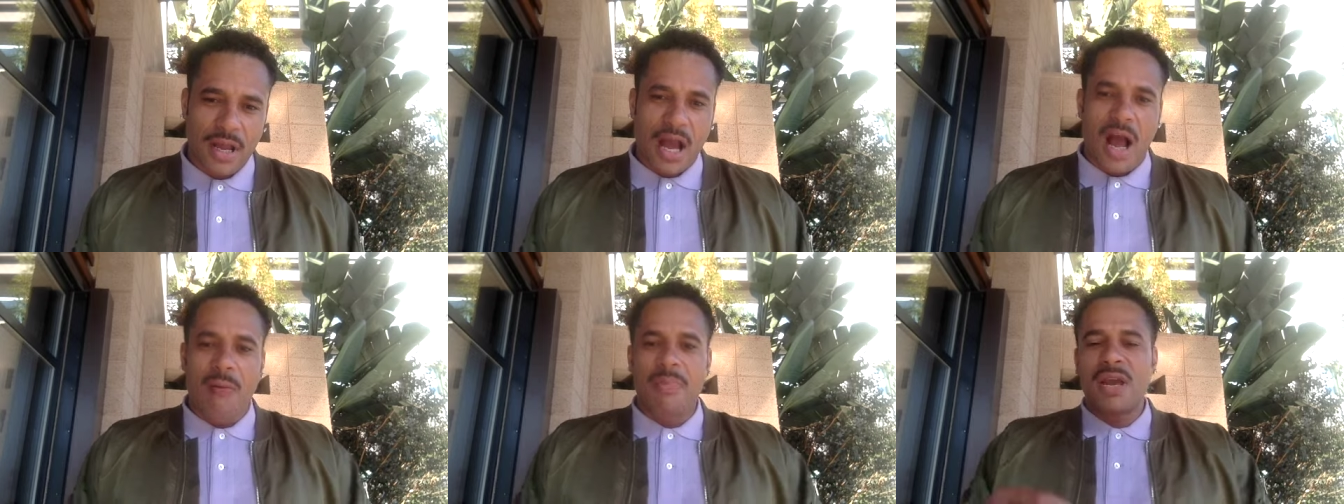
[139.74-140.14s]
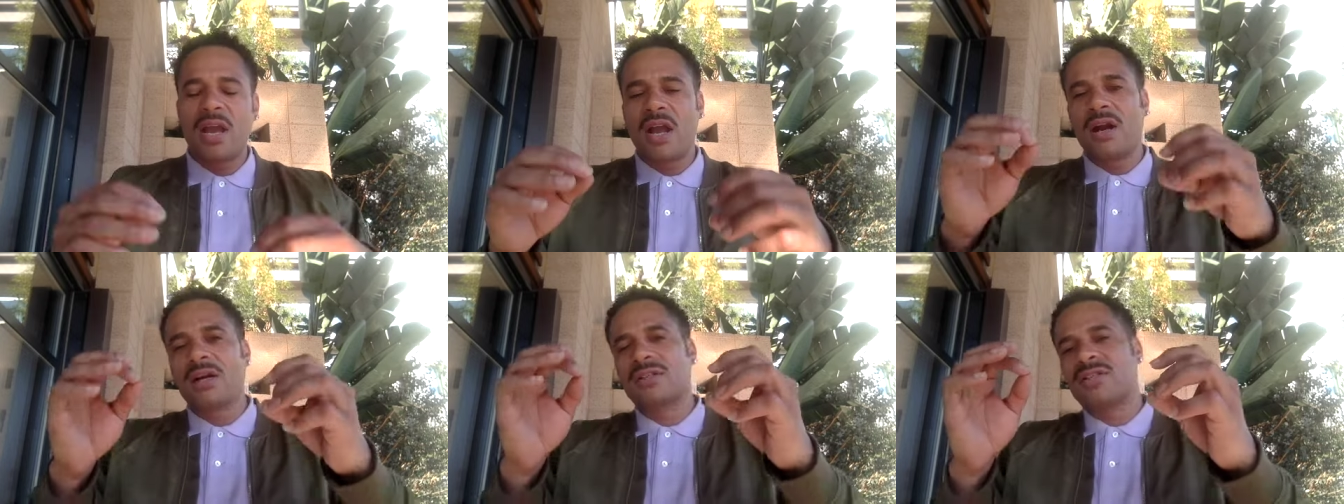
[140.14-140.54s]
I'm
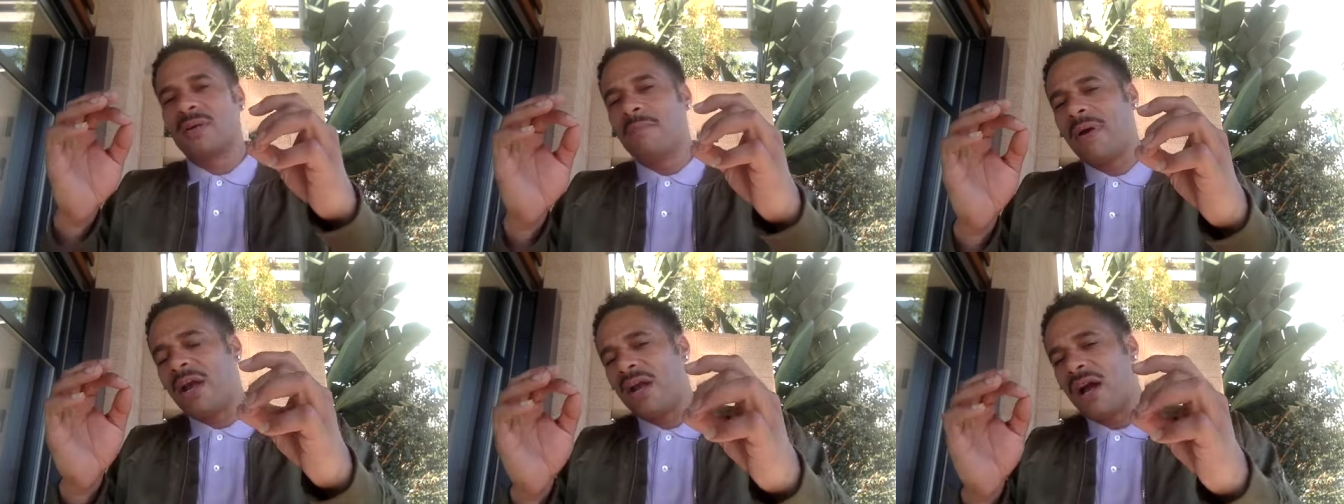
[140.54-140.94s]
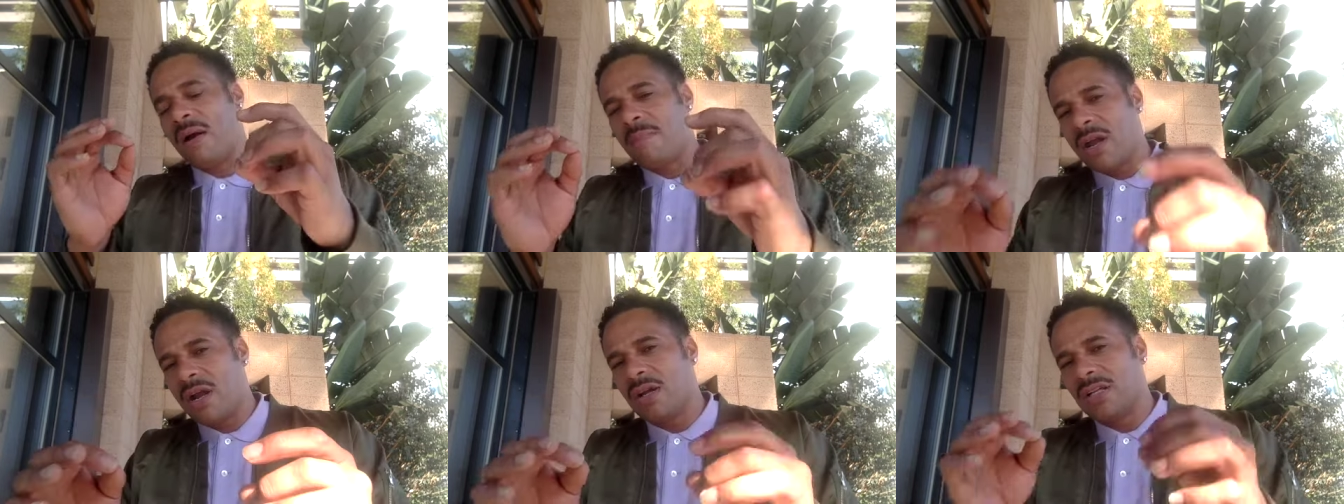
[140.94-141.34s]
here to make
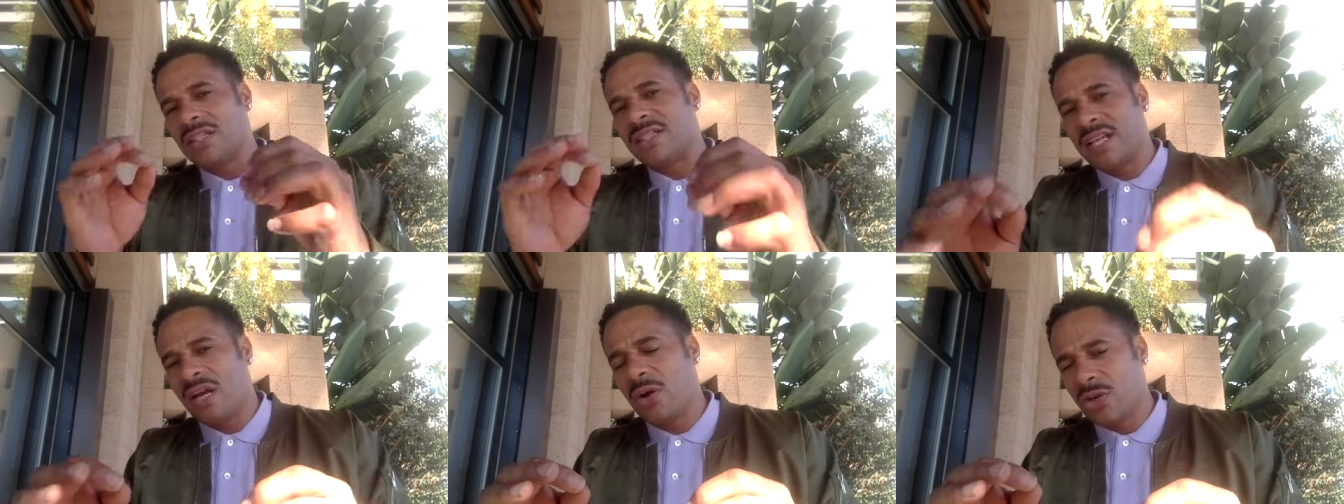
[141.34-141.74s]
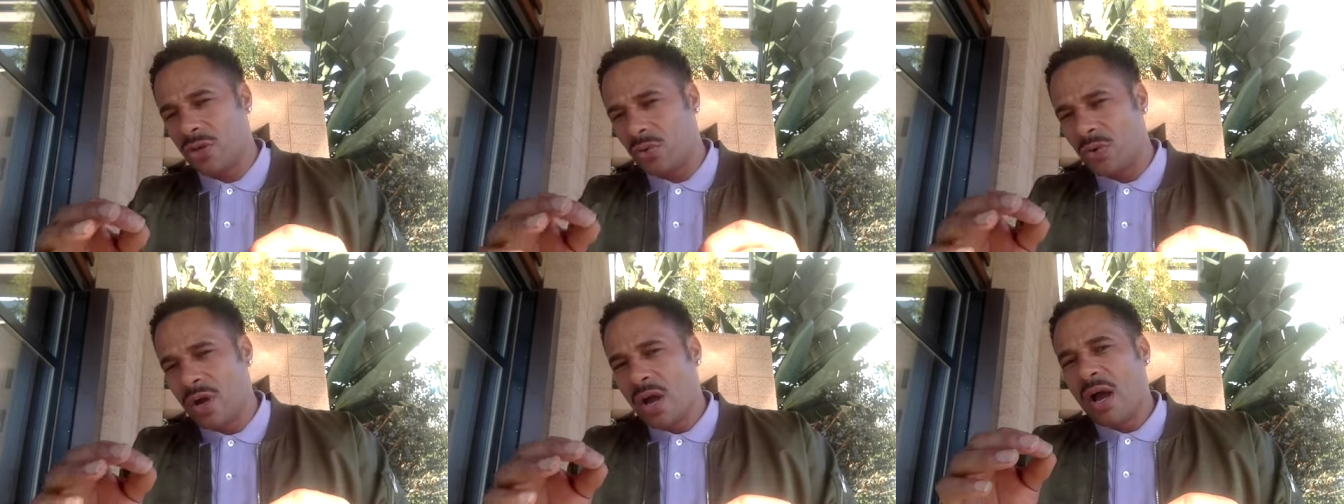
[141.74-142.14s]
I'm here to tell
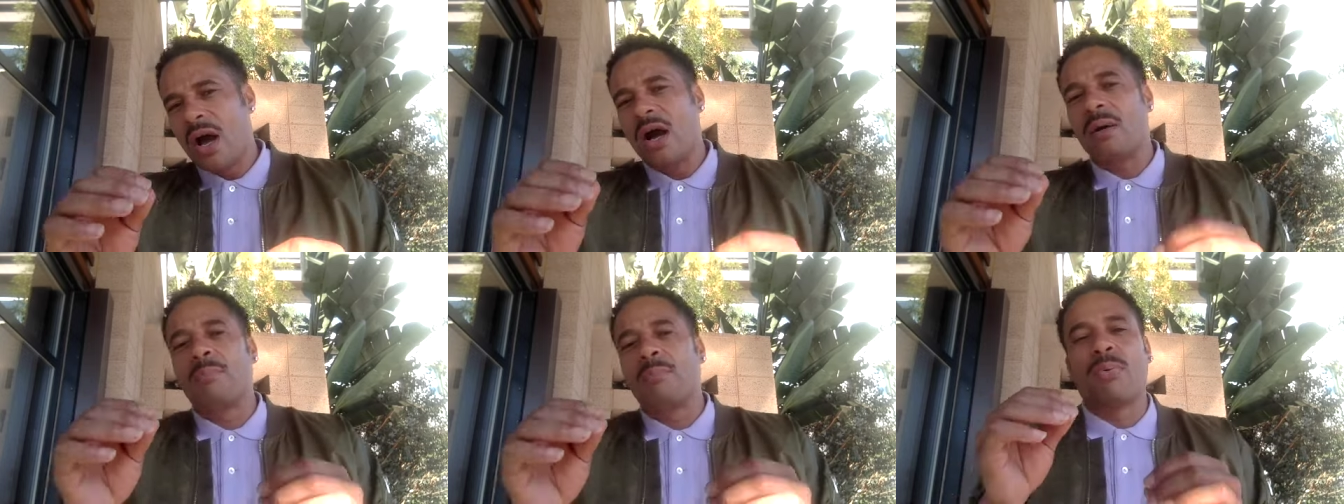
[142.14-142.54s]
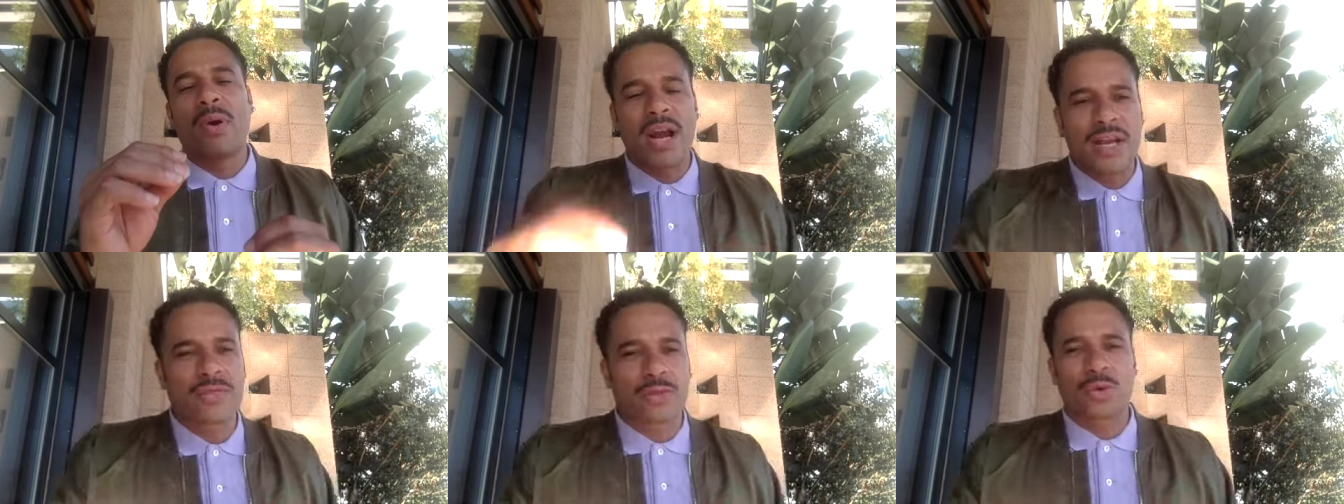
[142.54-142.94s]
you a
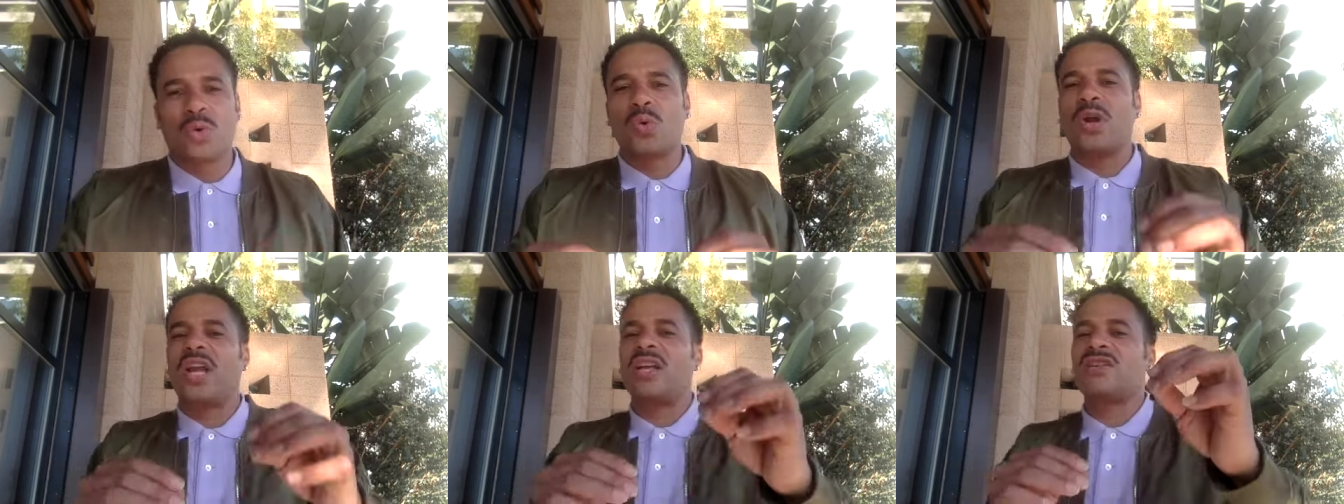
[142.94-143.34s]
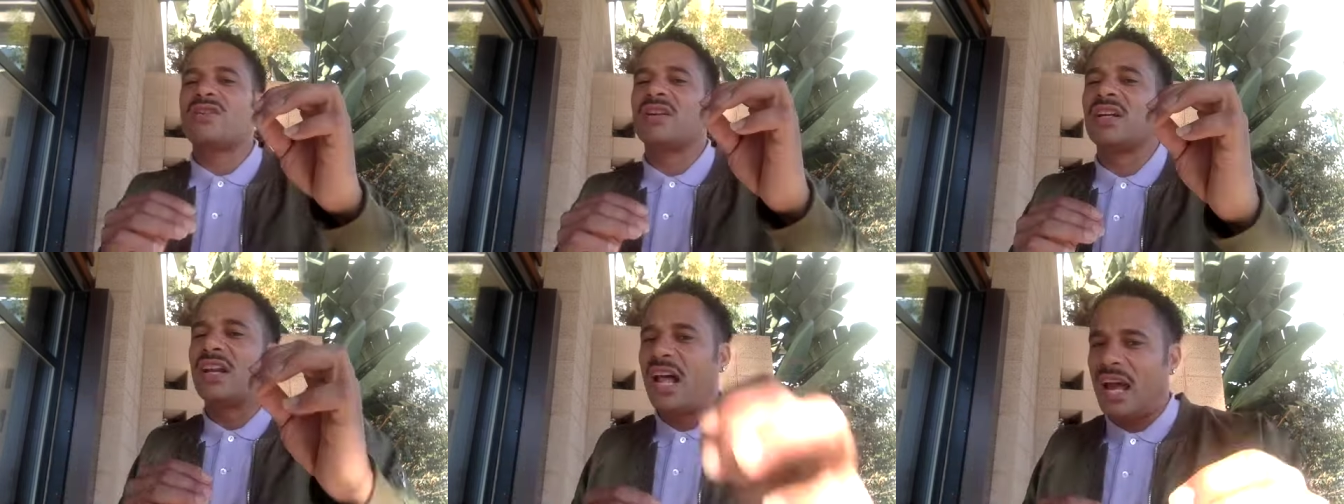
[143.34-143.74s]
breakthrough in
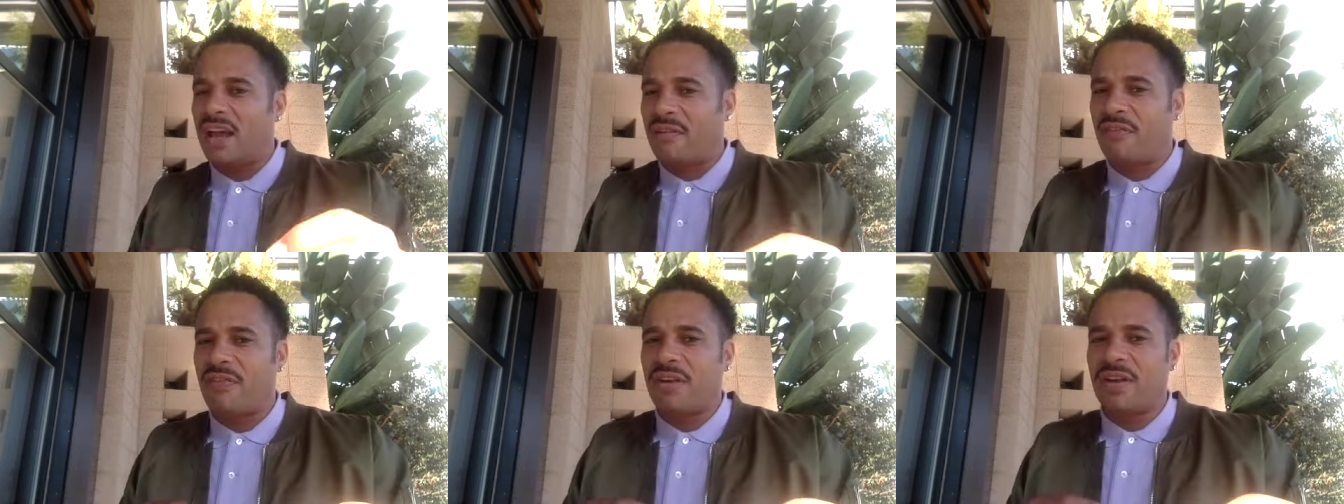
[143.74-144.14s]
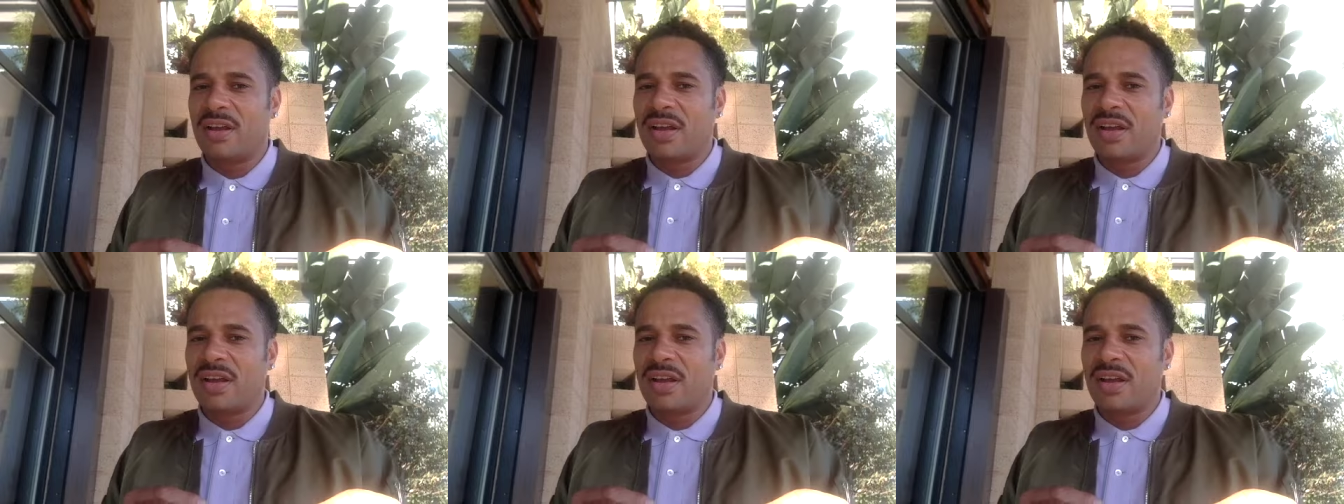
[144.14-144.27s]
your life